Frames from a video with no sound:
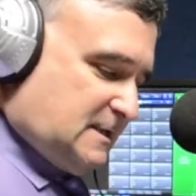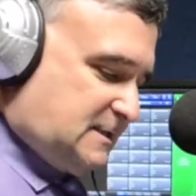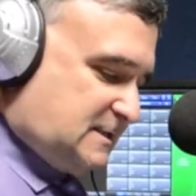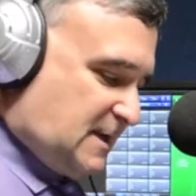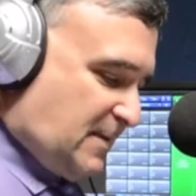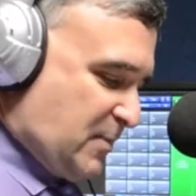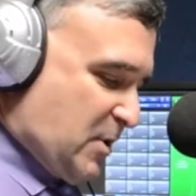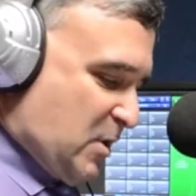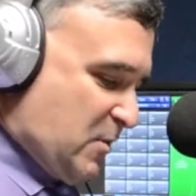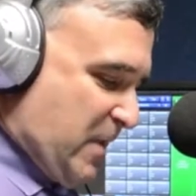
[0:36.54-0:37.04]

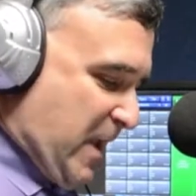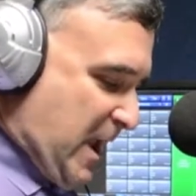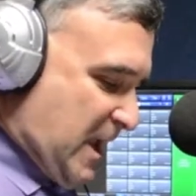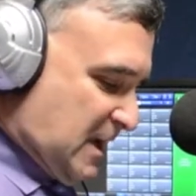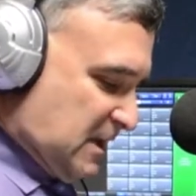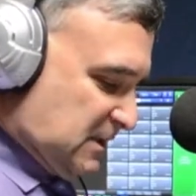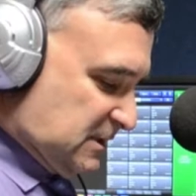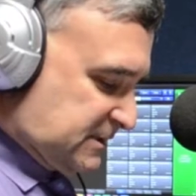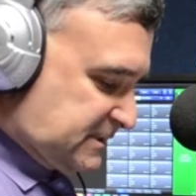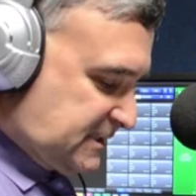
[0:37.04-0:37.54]

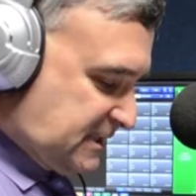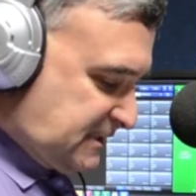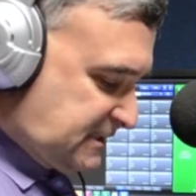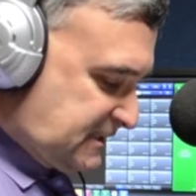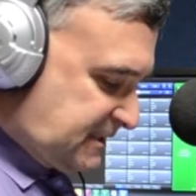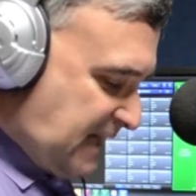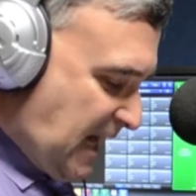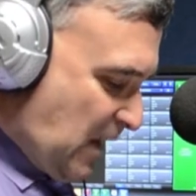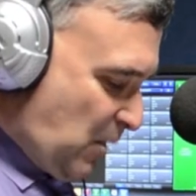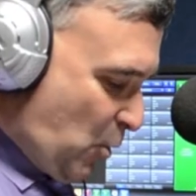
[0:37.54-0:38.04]
WBAL's
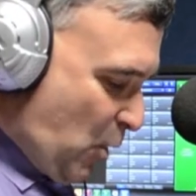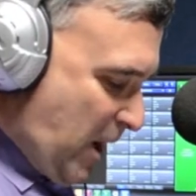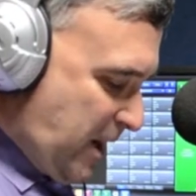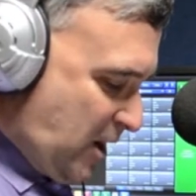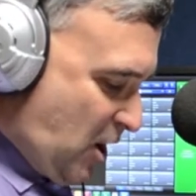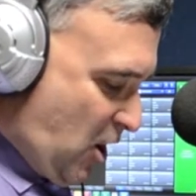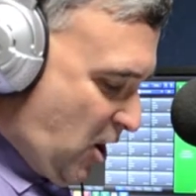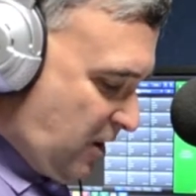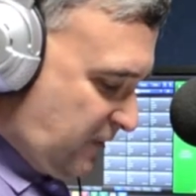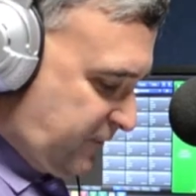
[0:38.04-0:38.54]
Scott
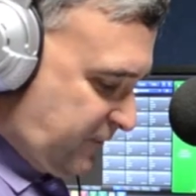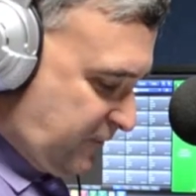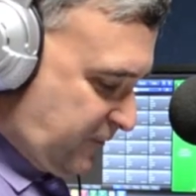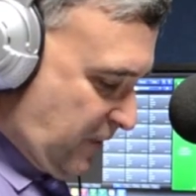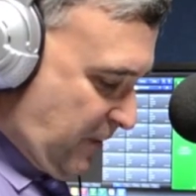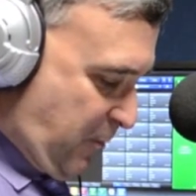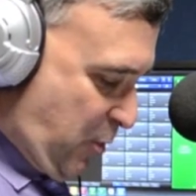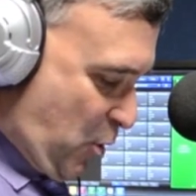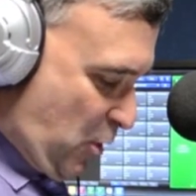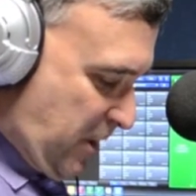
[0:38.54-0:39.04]
Wyckoff
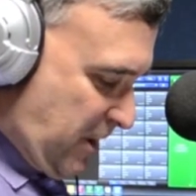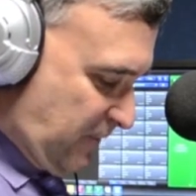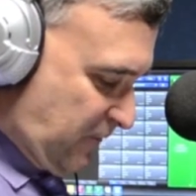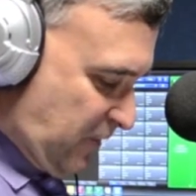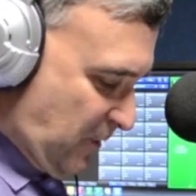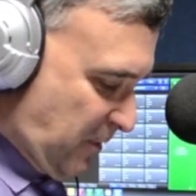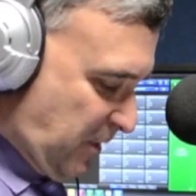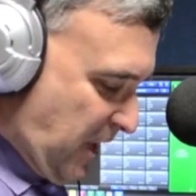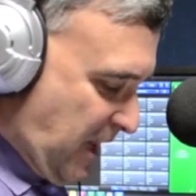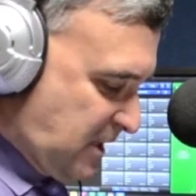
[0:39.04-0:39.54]
reporting from
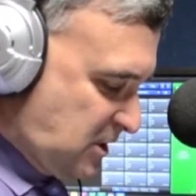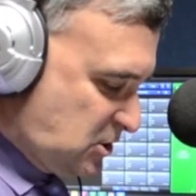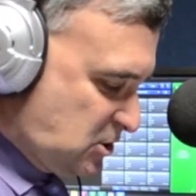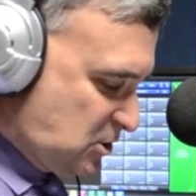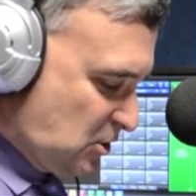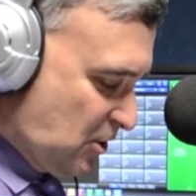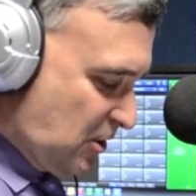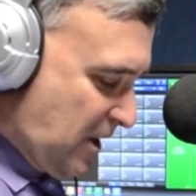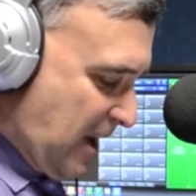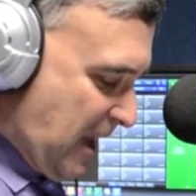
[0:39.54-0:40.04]

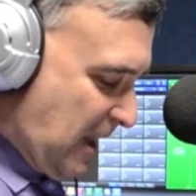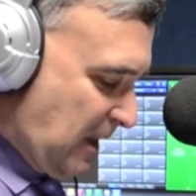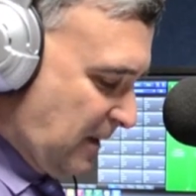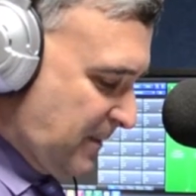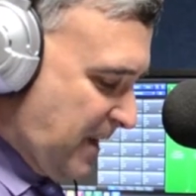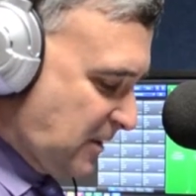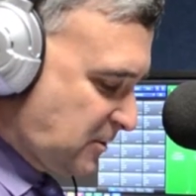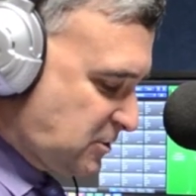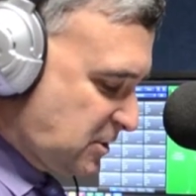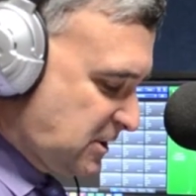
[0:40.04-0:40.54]
Lakeshore
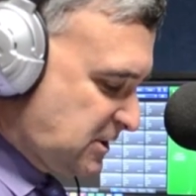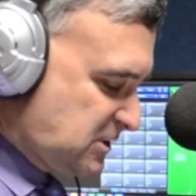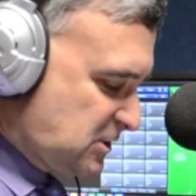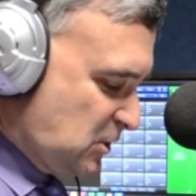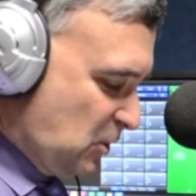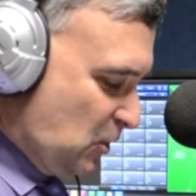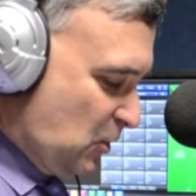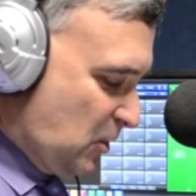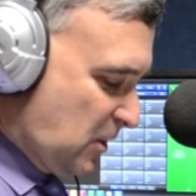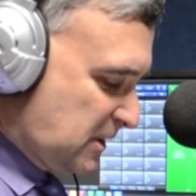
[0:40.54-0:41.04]
Elementary
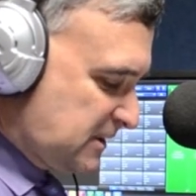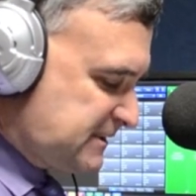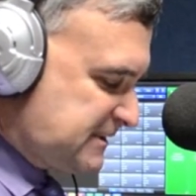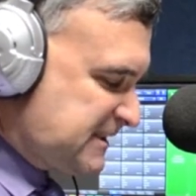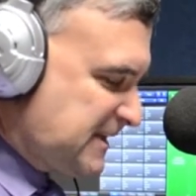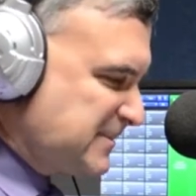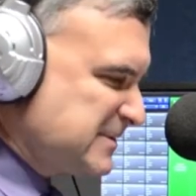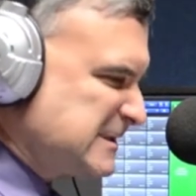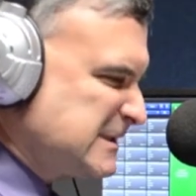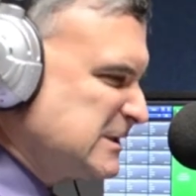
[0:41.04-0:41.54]
School, where a
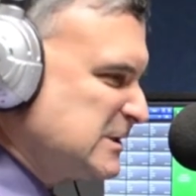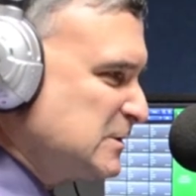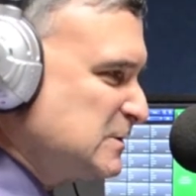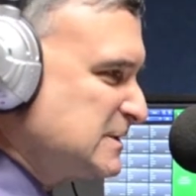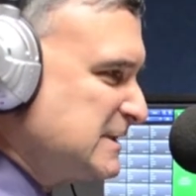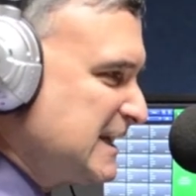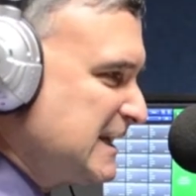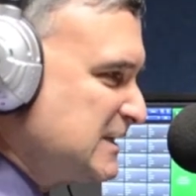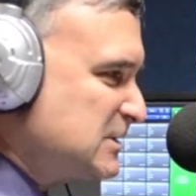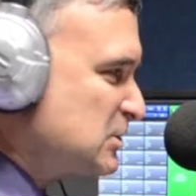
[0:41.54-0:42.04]
substitute
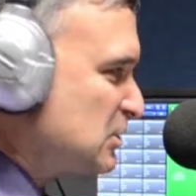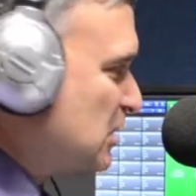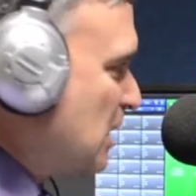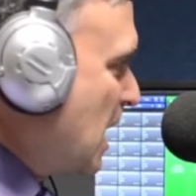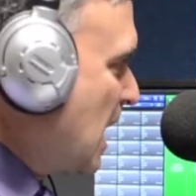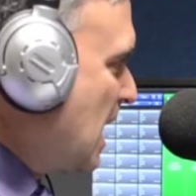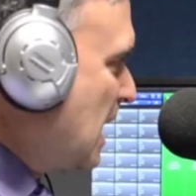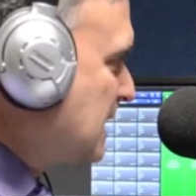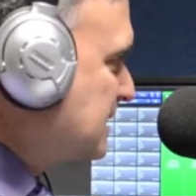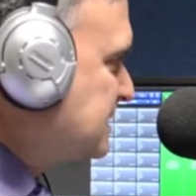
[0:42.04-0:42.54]
teacher
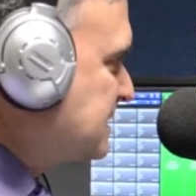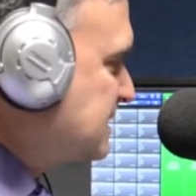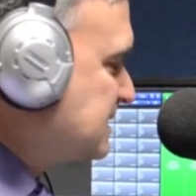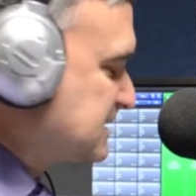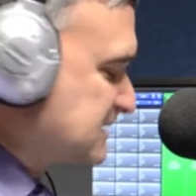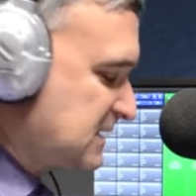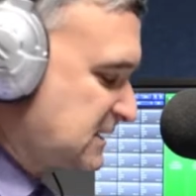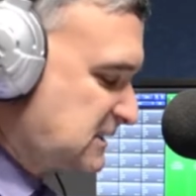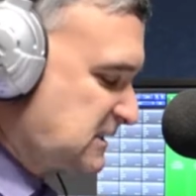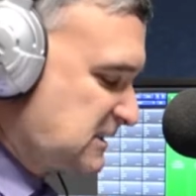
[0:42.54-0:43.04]
on
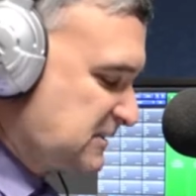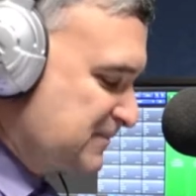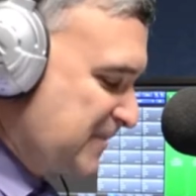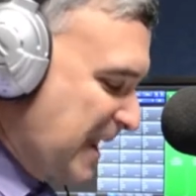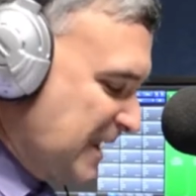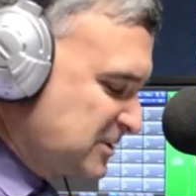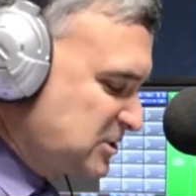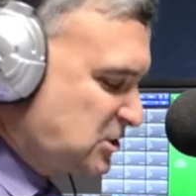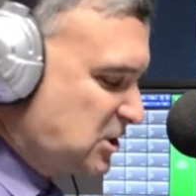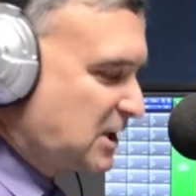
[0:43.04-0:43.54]

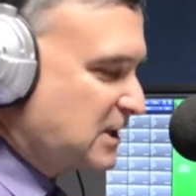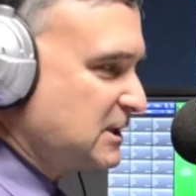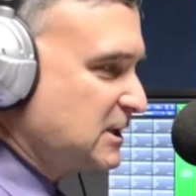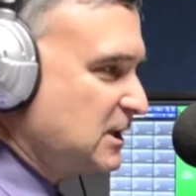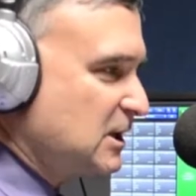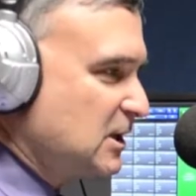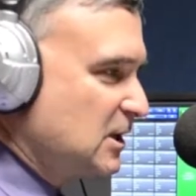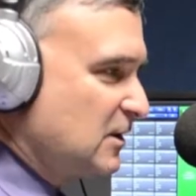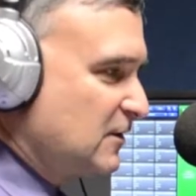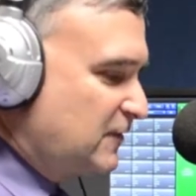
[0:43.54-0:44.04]
suspension
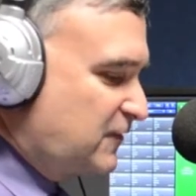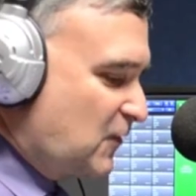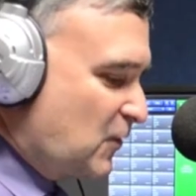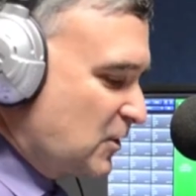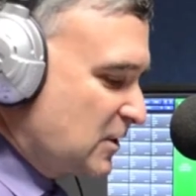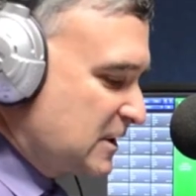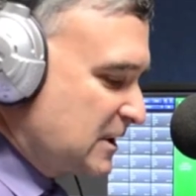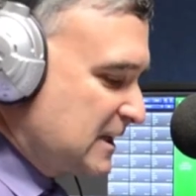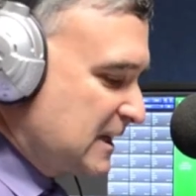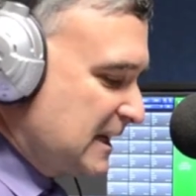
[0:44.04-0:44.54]

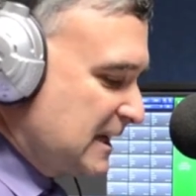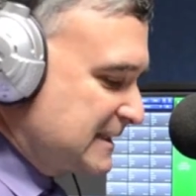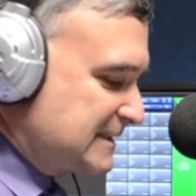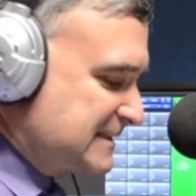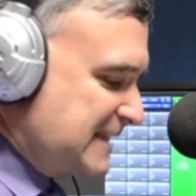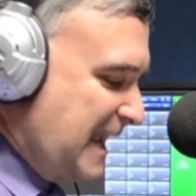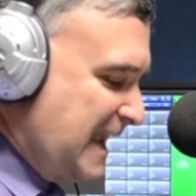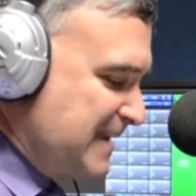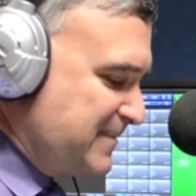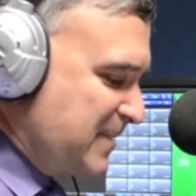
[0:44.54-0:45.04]
for
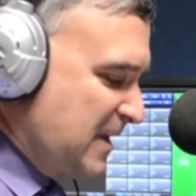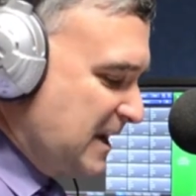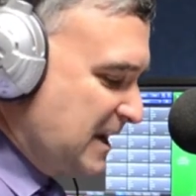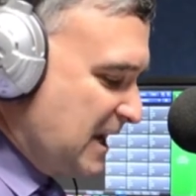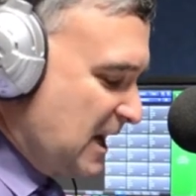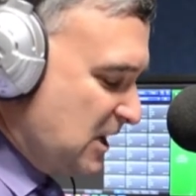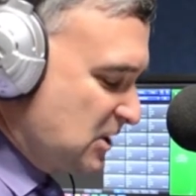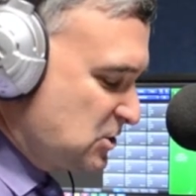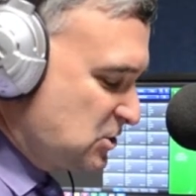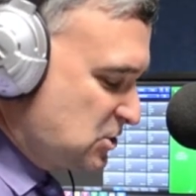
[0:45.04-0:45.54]
taping
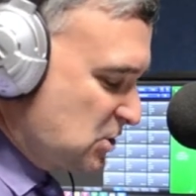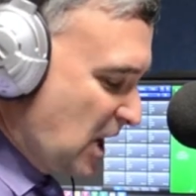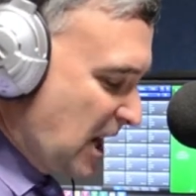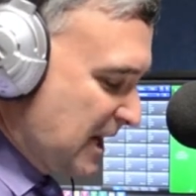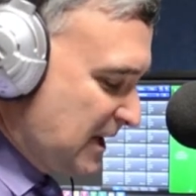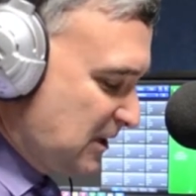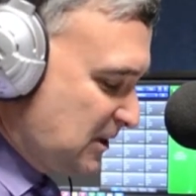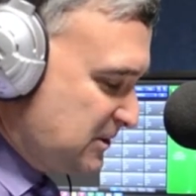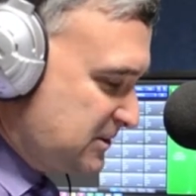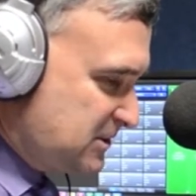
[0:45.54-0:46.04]
a
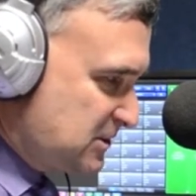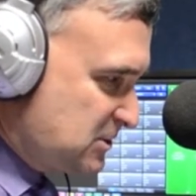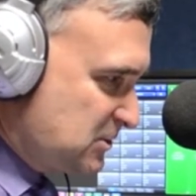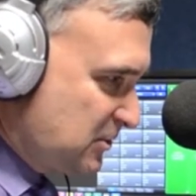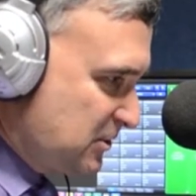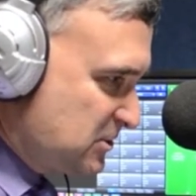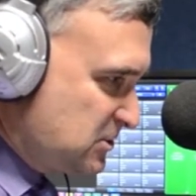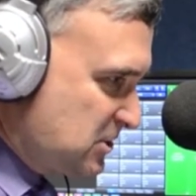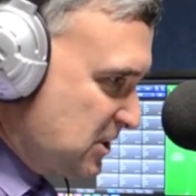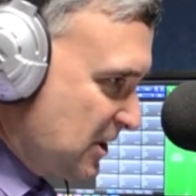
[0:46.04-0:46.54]
child to a
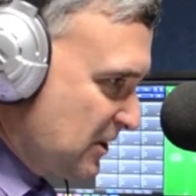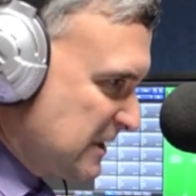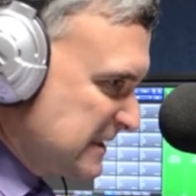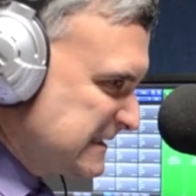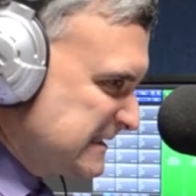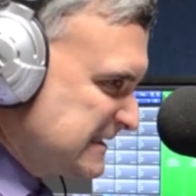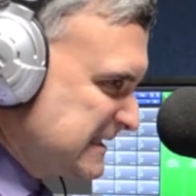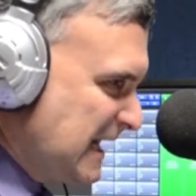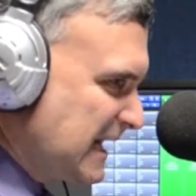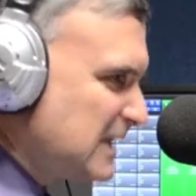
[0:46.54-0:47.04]
chair, a
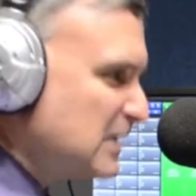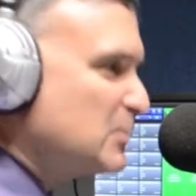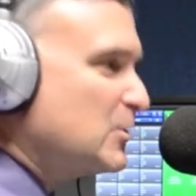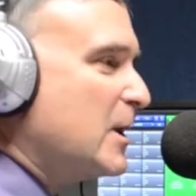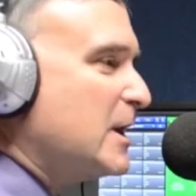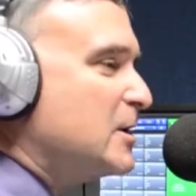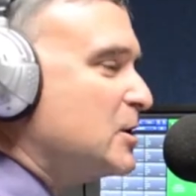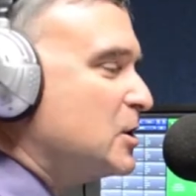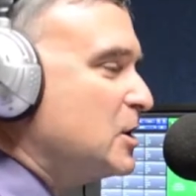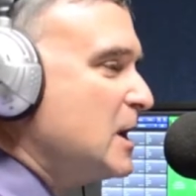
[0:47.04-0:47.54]
second
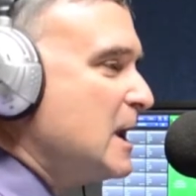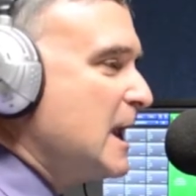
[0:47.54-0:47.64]
grader,